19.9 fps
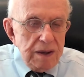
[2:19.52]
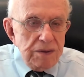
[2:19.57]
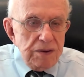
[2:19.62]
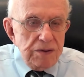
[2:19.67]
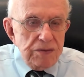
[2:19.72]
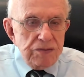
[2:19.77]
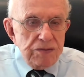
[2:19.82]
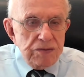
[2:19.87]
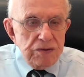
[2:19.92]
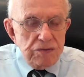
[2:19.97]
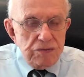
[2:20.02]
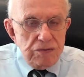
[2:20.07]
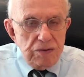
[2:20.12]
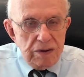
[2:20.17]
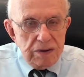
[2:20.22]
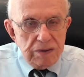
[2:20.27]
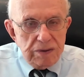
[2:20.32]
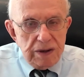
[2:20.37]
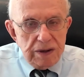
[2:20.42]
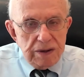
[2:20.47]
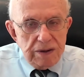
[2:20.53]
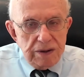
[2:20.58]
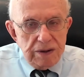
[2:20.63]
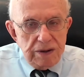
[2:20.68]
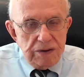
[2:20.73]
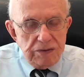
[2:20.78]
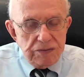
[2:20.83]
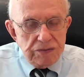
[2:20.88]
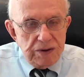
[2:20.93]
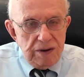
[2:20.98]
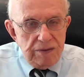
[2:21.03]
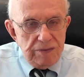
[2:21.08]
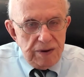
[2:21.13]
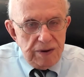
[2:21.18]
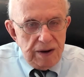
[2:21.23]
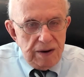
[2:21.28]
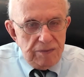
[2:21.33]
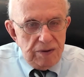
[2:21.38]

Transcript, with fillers: This is a drug that is given